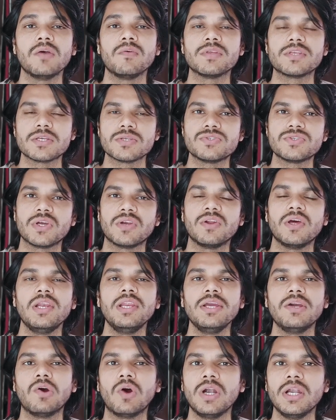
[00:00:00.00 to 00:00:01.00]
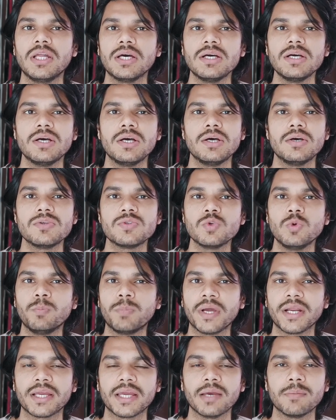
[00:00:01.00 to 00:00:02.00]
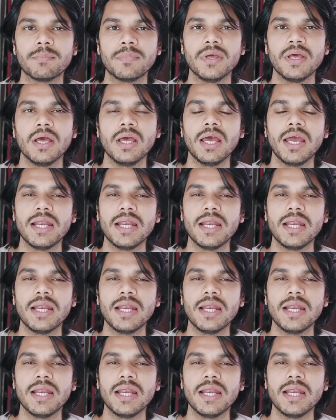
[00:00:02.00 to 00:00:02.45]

which is generally called a super cap.